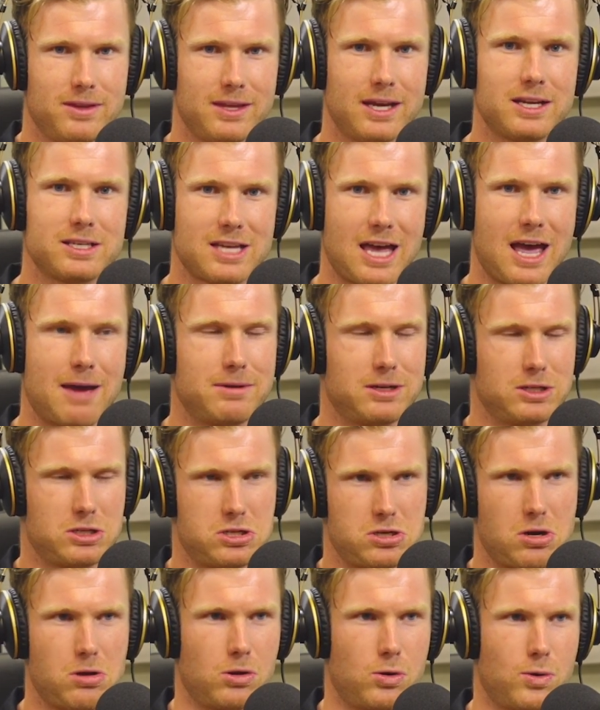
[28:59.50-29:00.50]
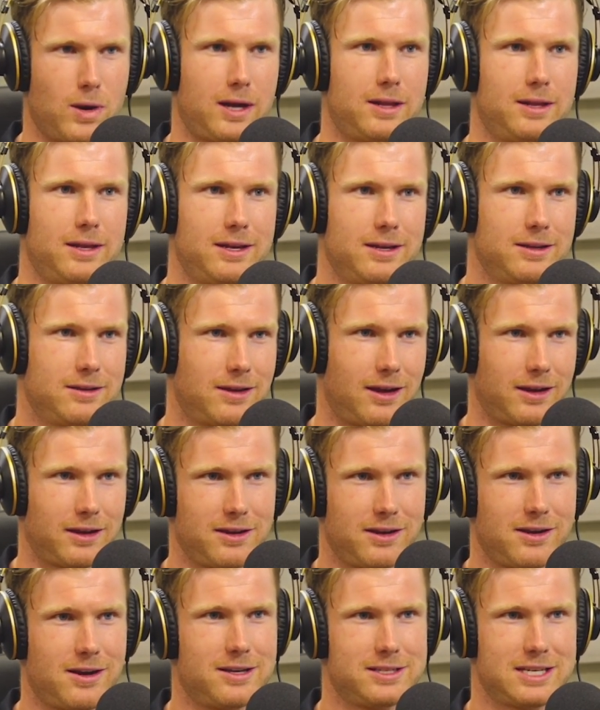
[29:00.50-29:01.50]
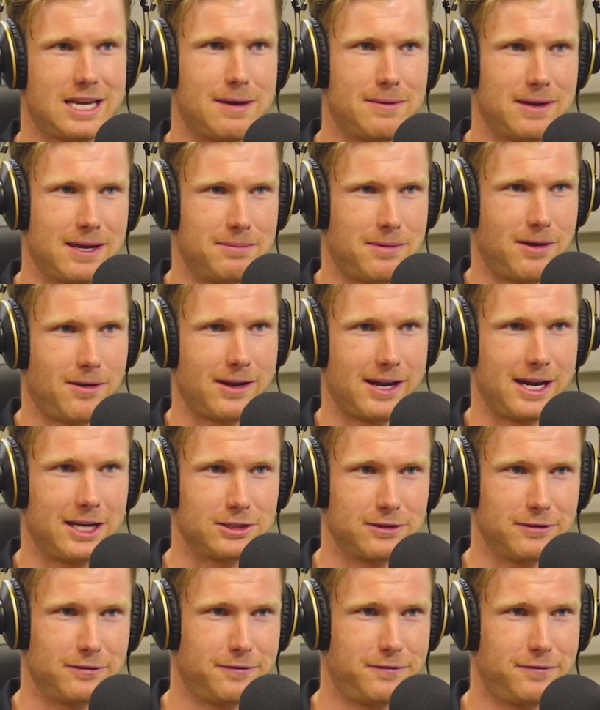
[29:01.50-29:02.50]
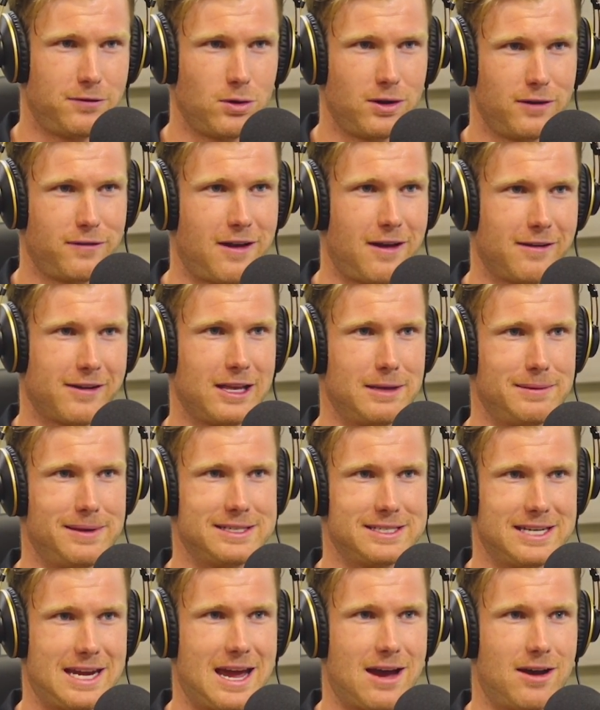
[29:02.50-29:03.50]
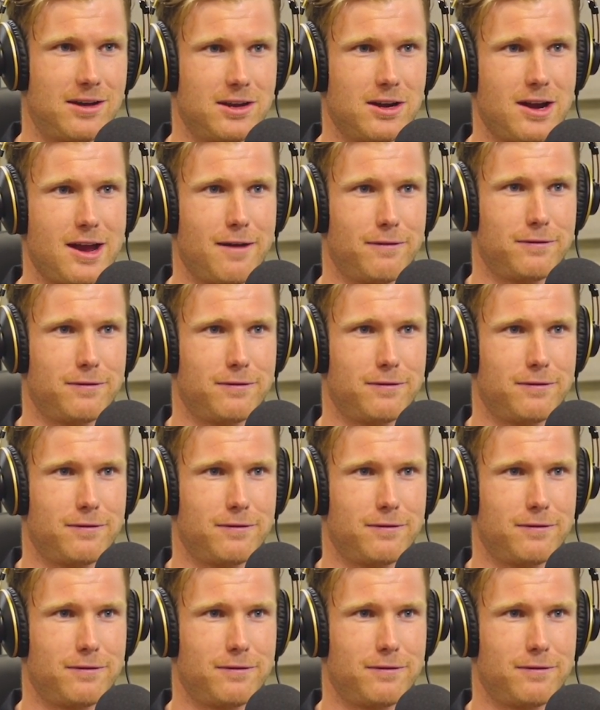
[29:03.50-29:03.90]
things are happening so quickly. Like you guys are coming and bowling 145 kilometers an hour. You don't